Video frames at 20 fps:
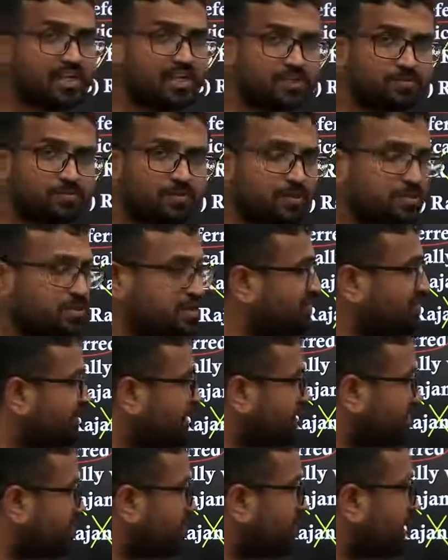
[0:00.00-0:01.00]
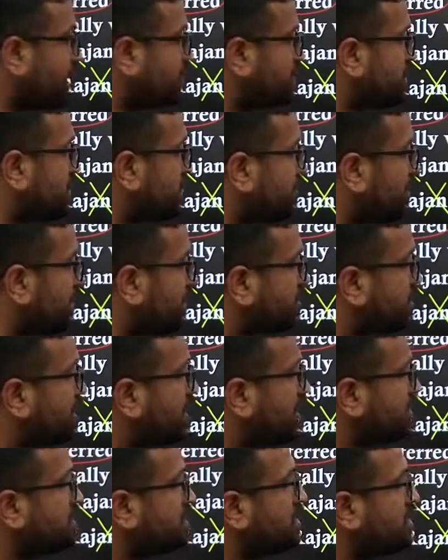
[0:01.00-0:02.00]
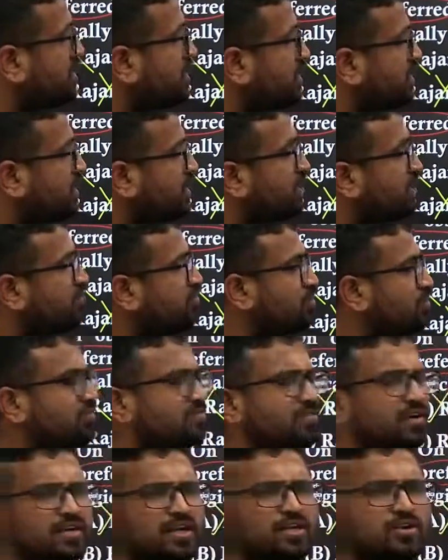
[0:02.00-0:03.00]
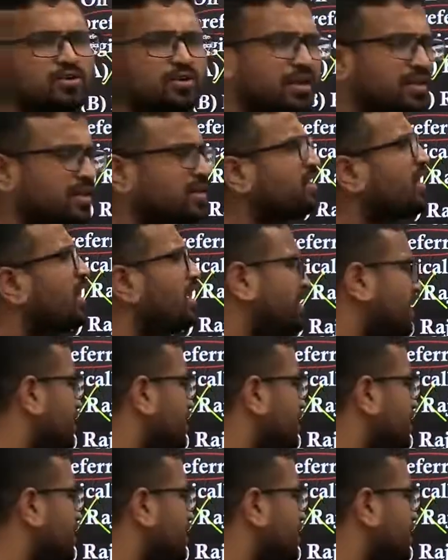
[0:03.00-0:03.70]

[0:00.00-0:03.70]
he has perceived, he has imagined that Sergeant and he would be working together. Yeah,